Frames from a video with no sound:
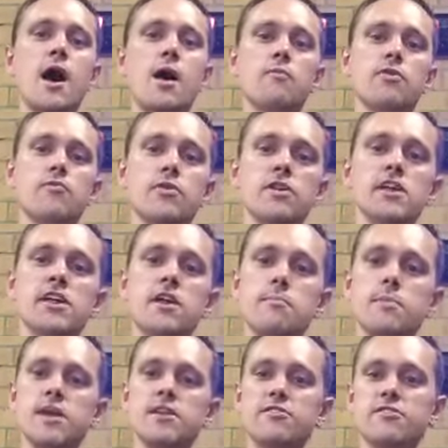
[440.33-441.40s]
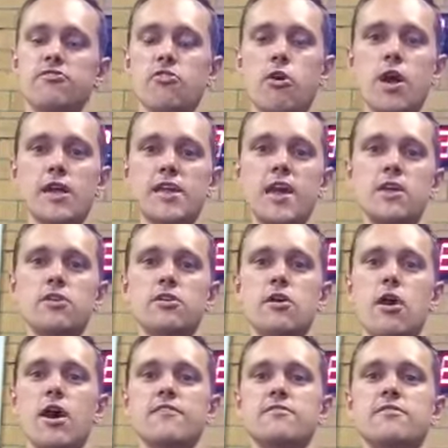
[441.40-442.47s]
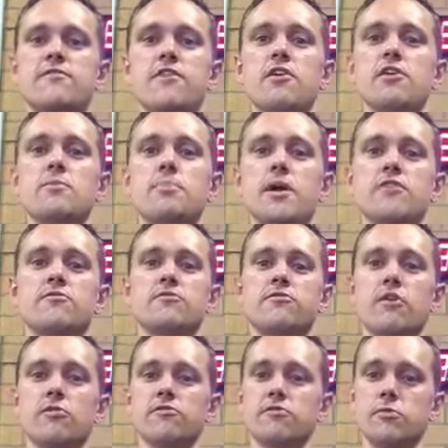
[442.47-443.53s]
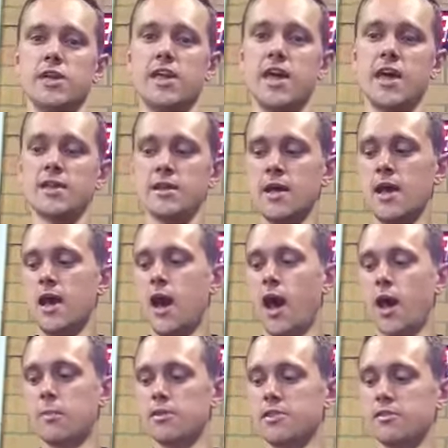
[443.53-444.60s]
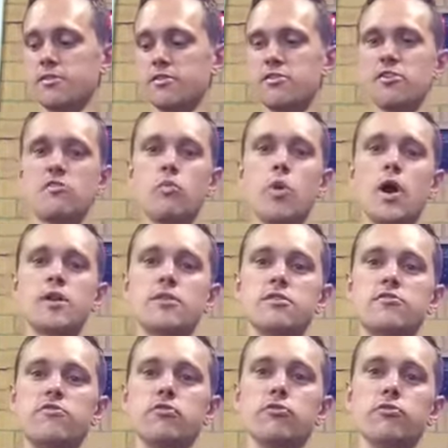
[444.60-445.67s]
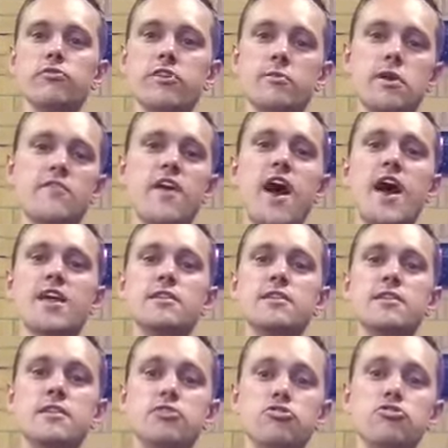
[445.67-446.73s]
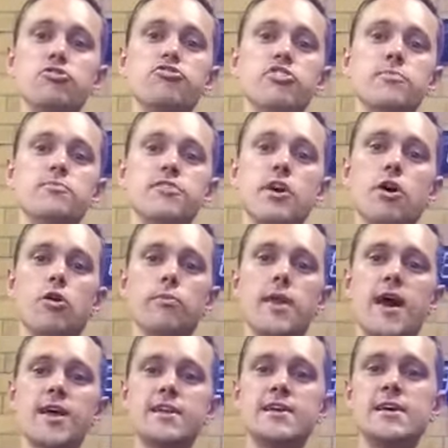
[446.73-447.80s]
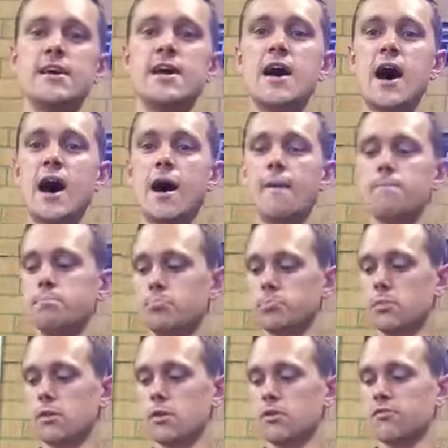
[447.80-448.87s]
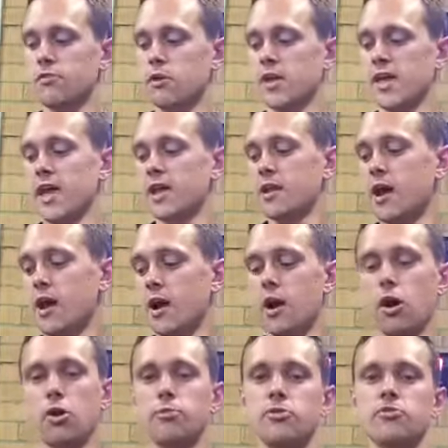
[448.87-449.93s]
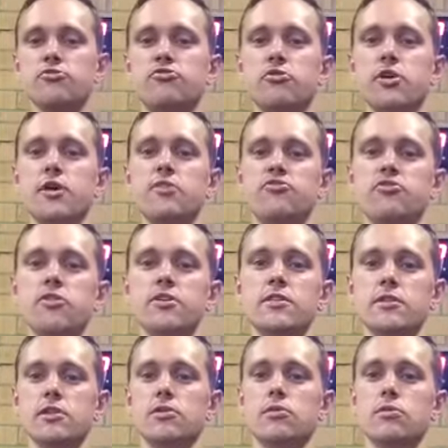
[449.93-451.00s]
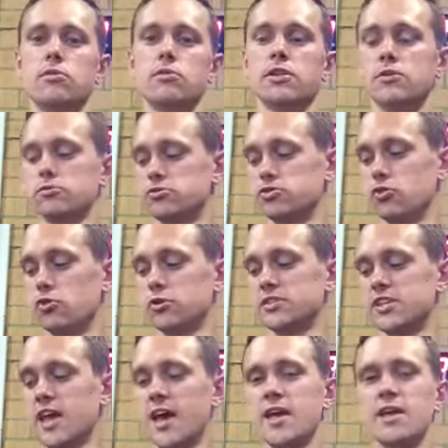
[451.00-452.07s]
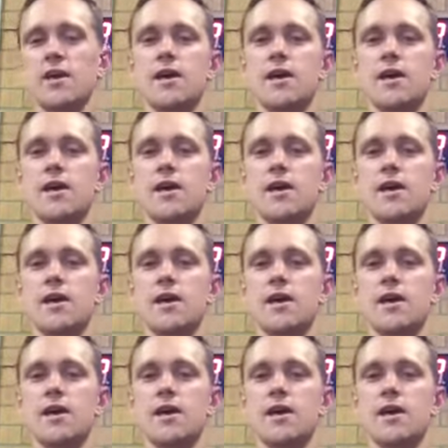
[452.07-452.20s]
We're really committed to try and get you guys the very best results that we can. And this is just one of the tools that we've added in the new gym to help that. So again, I hope you enjoyed the little talk today.